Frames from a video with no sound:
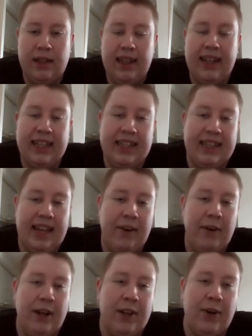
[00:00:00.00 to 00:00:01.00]
I think is it
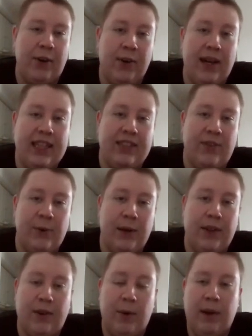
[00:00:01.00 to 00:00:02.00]
there another Crazed
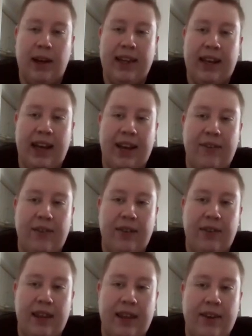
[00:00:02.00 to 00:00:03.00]
Fruit from like the late
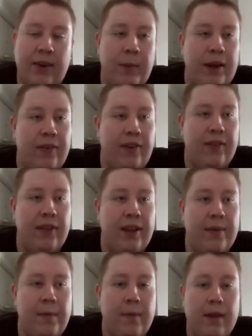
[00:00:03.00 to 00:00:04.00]
50s or mid 50s?